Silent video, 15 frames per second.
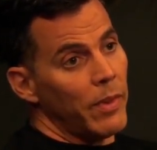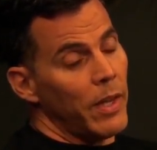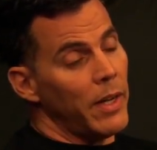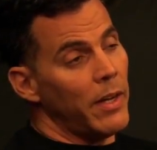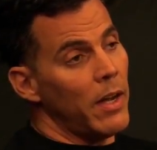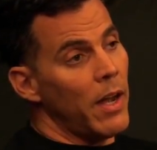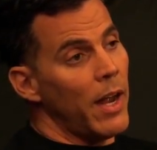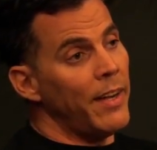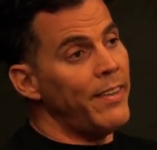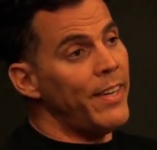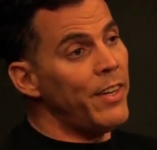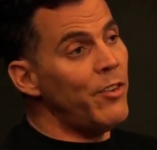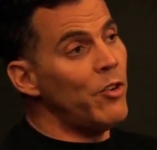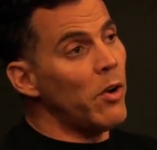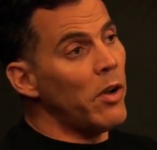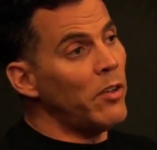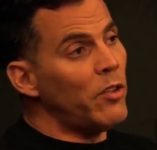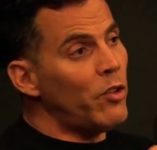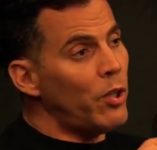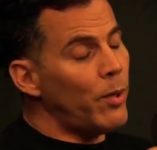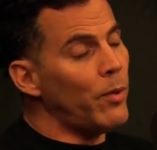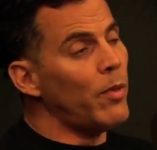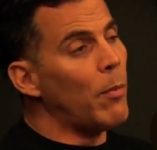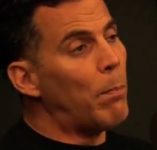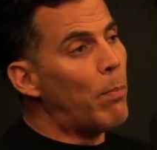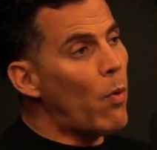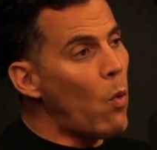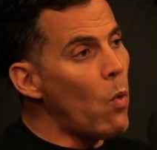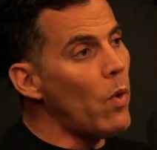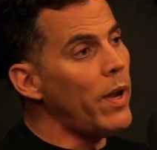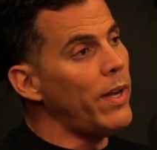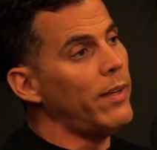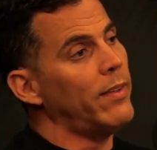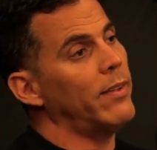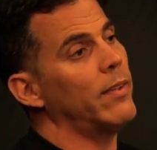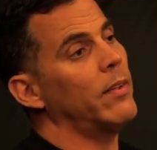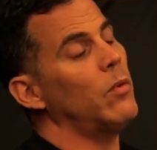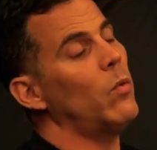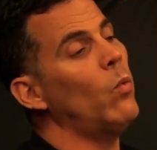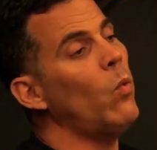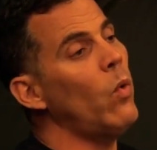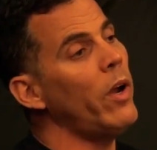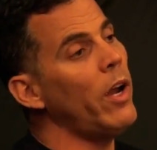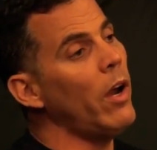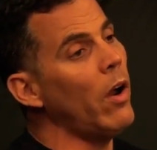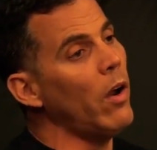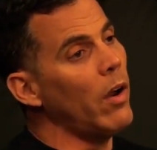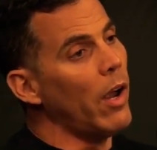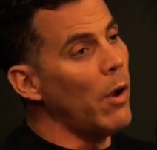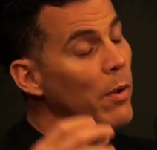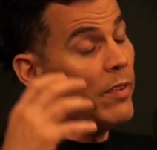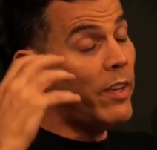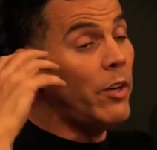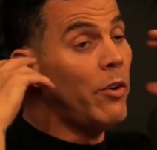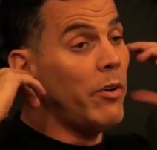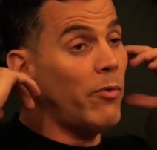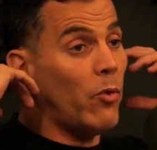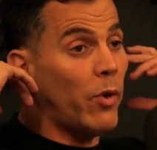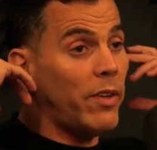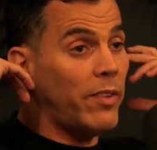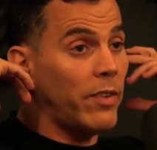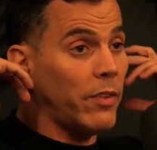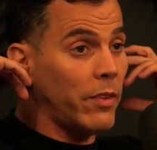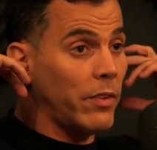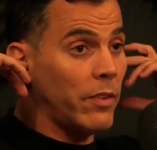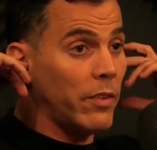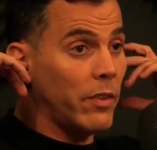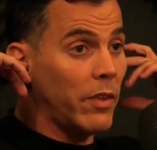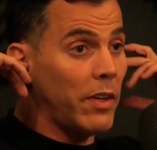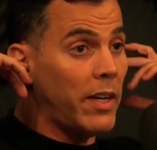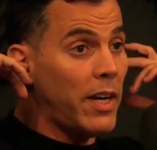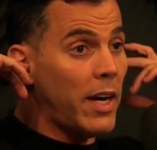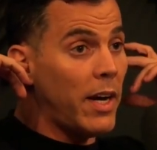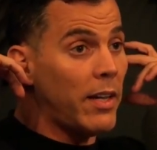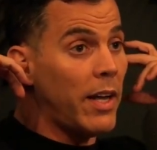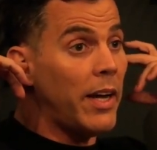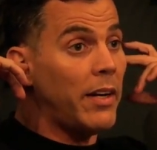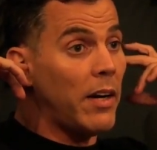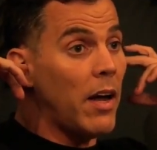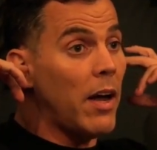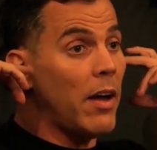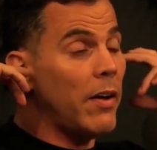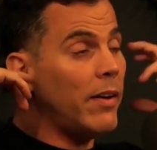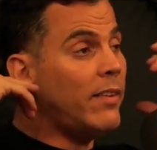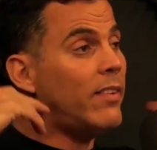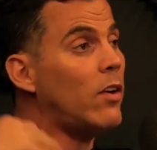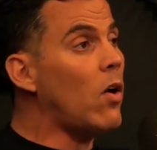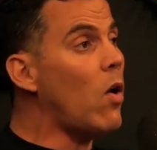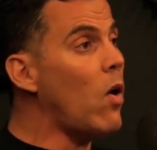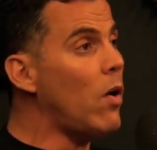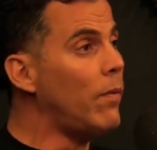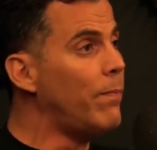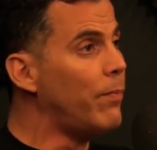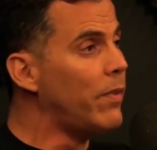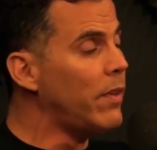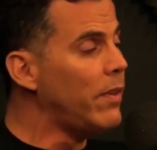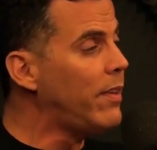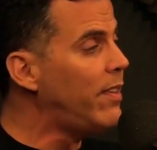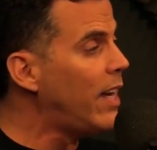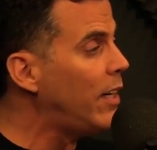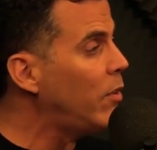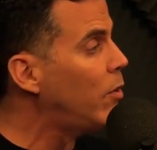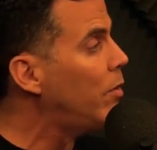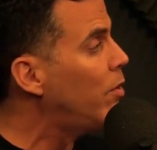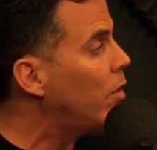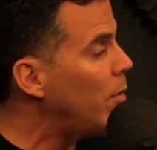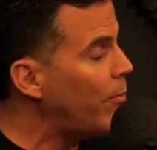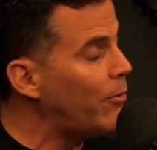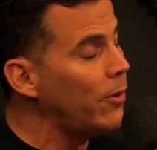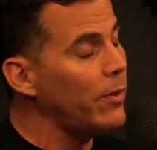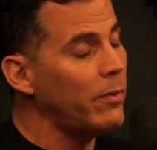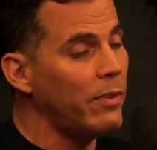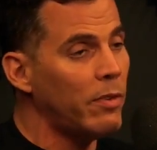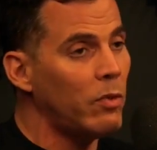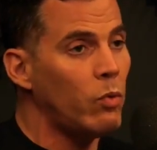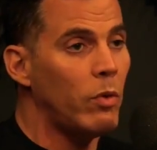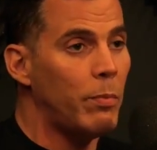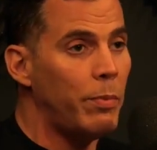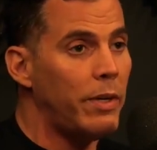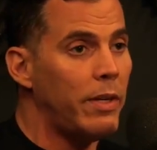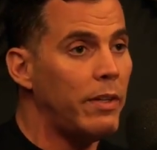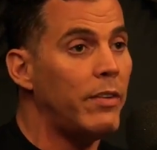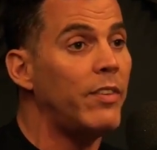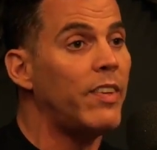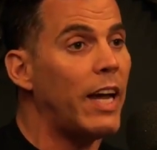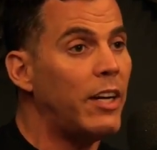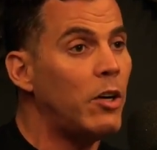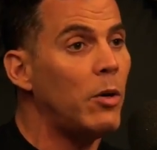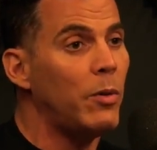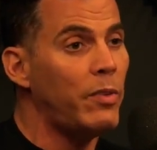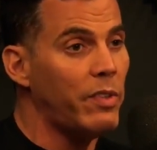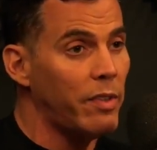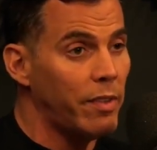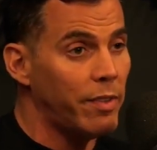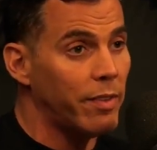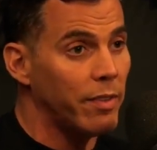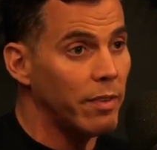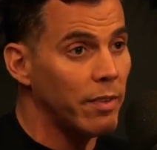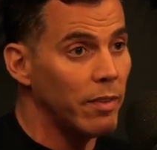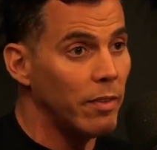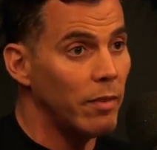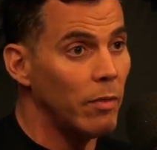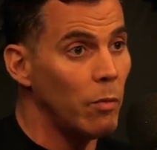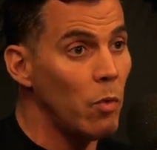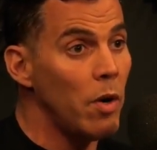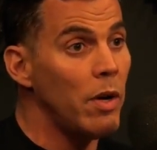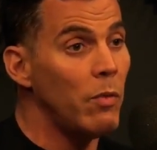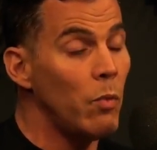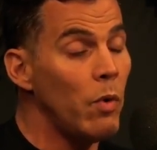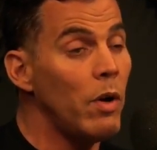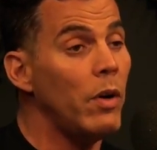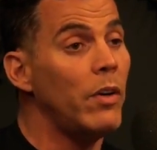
Like, I did drugs to the point where I was hearing voices, okay? Like, it's called, the technical term for this would be psychosis. Where